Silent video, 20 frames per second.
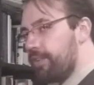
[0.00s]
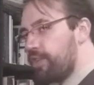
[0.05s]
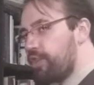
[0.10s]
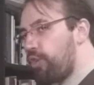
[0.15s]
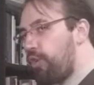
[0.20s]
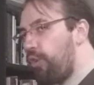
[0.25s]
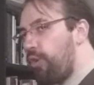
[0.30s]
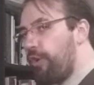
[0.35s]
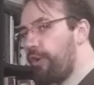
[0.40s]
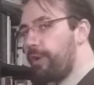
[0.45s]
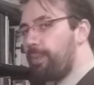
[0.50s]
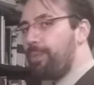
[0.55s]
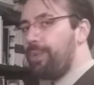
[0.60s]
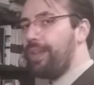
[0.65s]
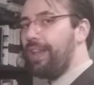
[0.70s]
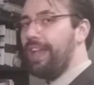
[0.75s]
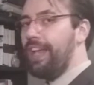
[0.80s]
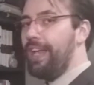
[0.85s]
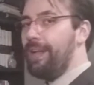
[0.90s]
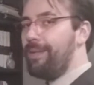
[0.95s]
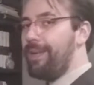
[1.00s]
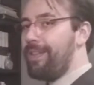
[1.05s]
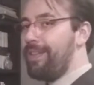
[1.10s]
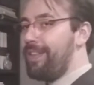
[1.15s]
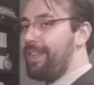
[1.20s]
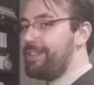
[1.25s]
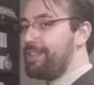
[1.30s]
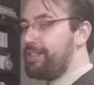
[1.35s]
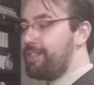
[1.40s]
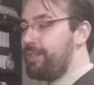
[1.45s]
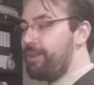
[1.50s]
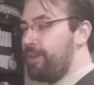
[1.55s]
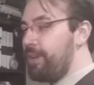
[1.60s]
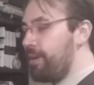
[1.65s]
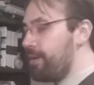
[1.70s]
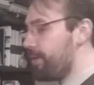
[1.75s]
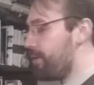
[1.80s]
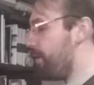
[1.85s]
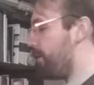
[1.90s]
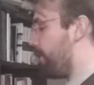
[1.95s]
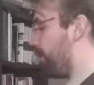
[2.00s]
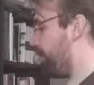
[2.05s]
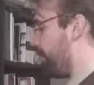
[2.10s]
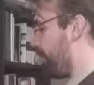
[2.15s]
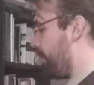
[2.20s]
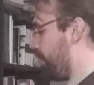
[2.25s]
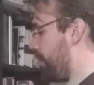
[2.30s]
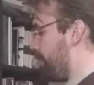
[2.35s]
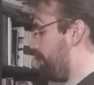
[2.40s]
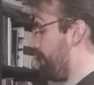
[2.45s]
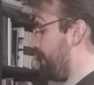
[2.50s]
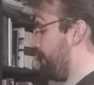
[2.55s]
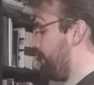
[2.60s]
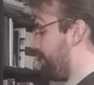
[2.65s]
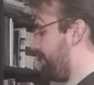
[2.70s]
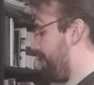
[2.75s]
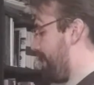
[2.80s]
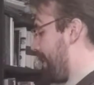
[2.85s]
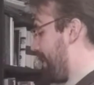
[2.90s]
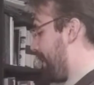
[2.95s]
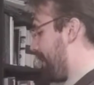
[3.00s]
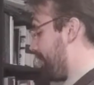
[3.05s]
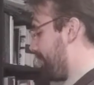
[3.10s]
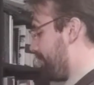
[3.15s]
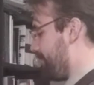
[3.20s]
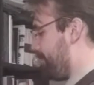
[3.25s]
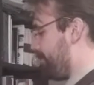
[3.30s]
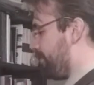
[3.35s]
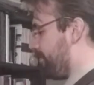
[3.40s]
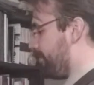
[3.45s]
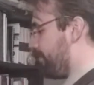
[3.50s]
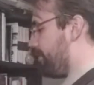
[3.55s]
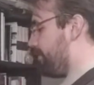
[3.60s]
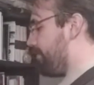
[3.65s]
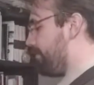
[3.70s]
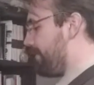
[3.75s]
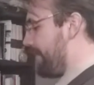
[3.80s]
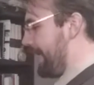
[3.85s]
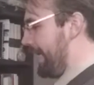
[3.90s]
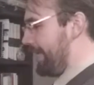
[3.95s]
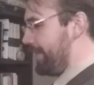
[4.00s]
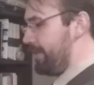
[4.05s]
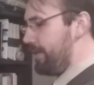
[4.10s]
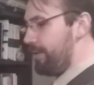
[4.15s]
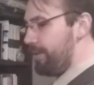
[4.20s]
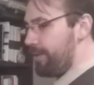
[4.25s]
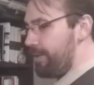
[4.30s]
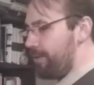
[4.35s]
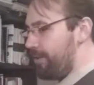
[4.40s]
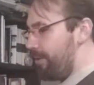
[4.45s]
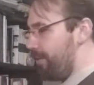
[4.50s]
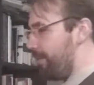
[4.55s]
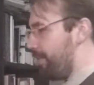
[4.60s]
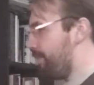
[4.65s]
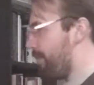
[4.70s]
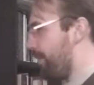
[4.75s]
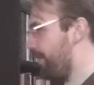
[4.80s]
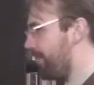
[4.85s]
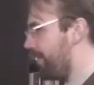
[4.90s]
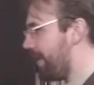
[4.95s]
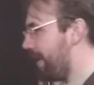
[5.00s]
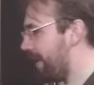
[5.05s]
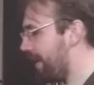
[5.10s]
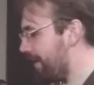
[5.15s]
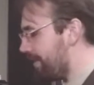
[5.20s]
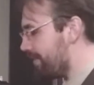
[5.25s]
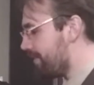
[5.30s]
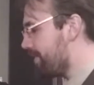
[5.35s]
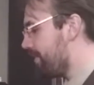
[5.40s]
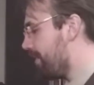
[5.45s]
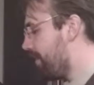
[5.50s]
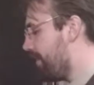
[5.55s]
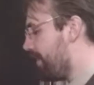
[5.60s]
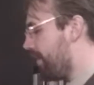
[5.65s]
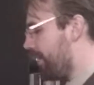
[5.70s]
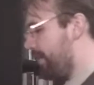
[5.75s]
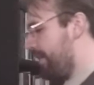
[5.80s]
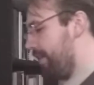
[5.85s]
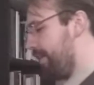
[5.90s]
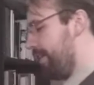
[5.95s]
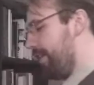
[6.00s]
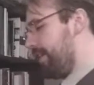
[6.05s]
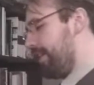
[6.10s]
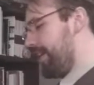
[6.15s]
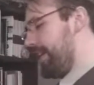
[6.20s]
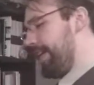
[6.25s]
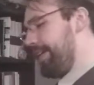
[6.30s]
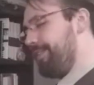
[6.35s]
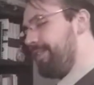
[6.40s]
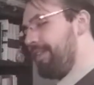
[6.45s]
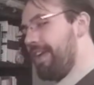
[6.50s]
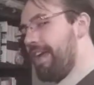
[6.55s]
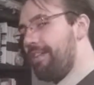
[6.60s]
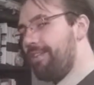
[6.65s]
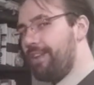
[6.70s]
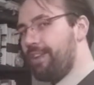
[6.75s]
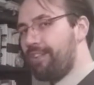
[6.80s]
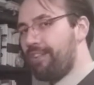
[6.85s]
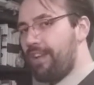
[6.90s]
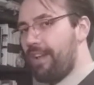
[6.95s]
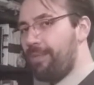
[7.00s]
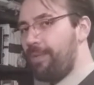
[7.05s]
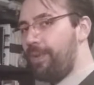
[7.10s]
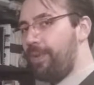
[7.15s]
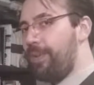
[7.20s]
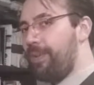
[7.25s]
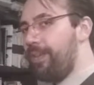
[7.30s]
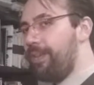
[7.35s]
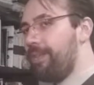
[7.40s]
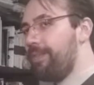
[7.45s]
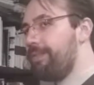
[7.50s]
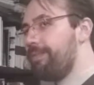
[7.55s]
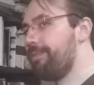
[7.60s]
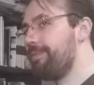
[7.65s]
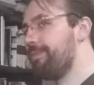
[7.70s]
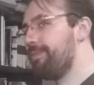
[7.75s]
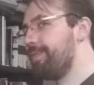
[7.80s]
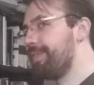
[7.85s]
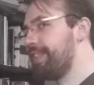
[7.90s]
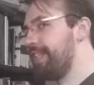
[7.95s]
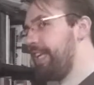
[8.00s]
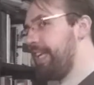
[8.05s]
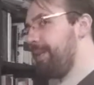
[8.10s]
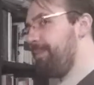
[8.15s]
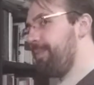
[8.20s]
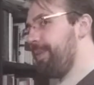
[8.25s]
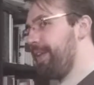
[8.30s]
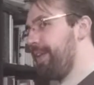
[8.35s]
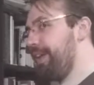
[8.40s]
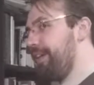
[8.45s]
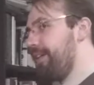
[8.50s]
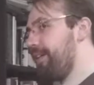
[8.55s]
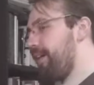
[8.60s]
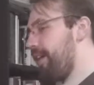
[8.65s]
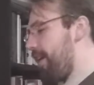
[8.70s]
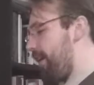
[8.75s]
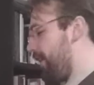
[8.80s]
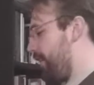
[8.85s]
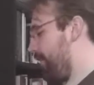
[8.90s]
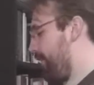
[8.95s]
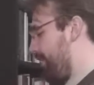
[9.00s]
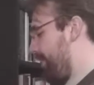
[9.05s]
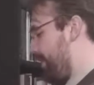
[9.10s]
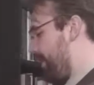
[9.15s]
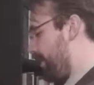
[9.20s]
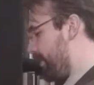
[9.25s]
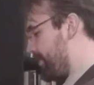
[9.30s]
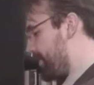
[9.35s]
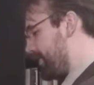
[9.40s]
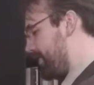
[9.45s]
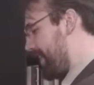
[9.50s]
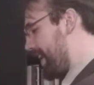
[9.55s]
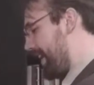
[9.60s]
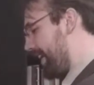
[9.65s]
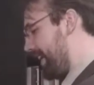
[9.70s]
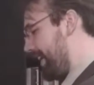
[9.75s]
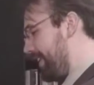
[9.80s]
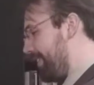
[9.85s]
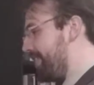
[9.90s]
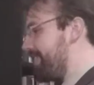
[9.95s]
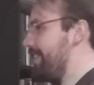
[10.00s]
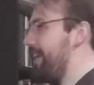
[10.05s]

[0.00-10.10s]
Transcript: chord playing, whether that's a 2-note chord or a big fat 8-note chord with both hands. If you're having trouble keeping all of the notes attacking at the